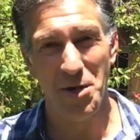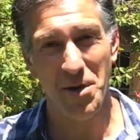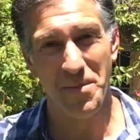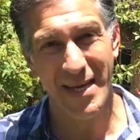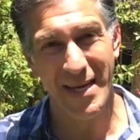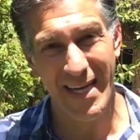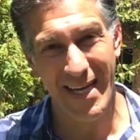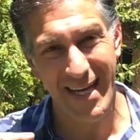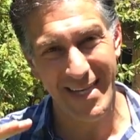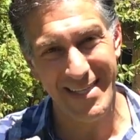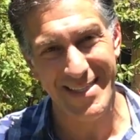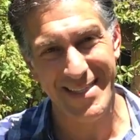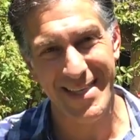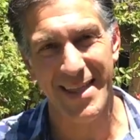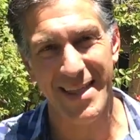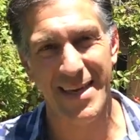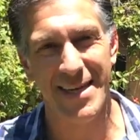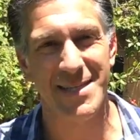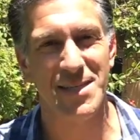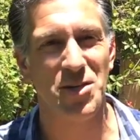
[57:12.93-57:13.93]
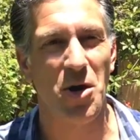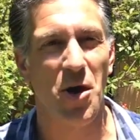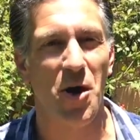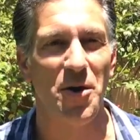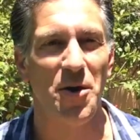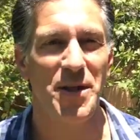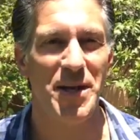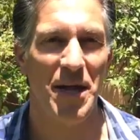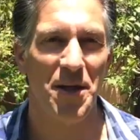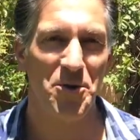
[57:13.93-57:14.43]
you'll be connected to this and
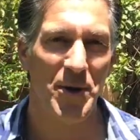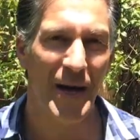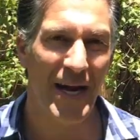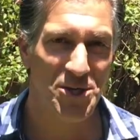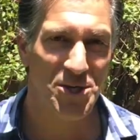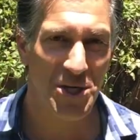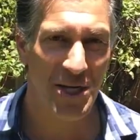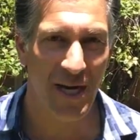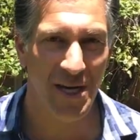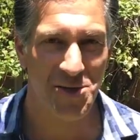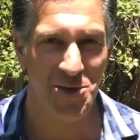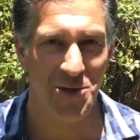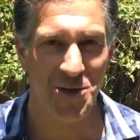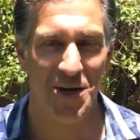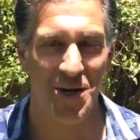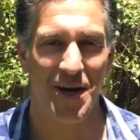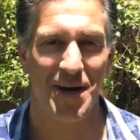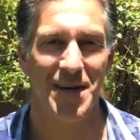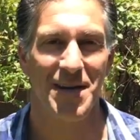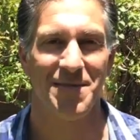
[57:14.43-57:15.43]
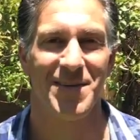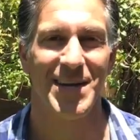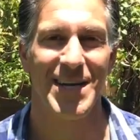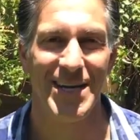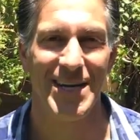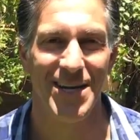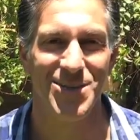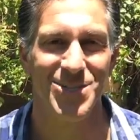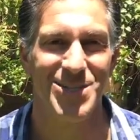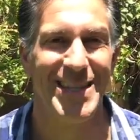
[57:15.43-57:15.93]
all the other educational gardening
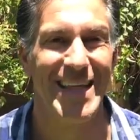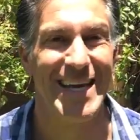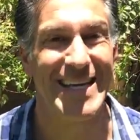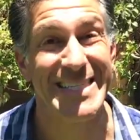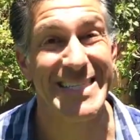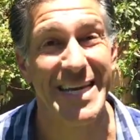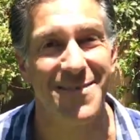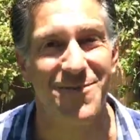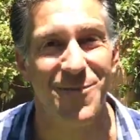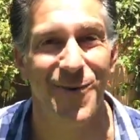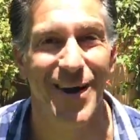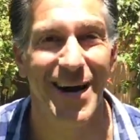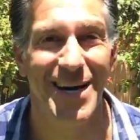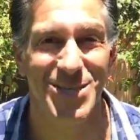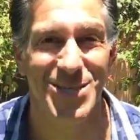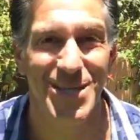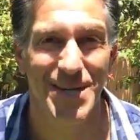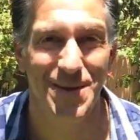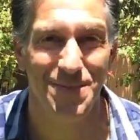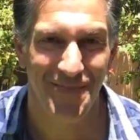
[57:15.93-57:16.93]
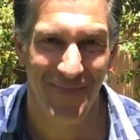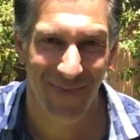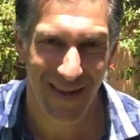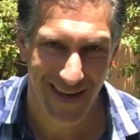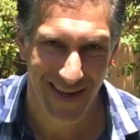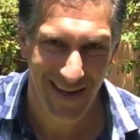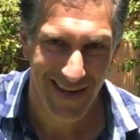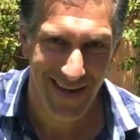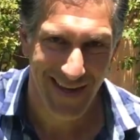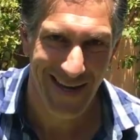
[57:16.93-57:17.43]
videos. Thanks again for watching,
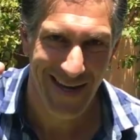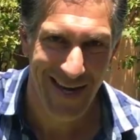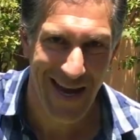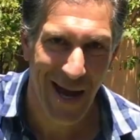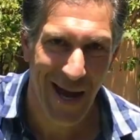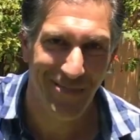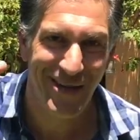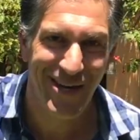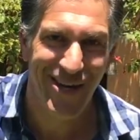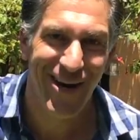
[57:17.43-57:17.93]
and happy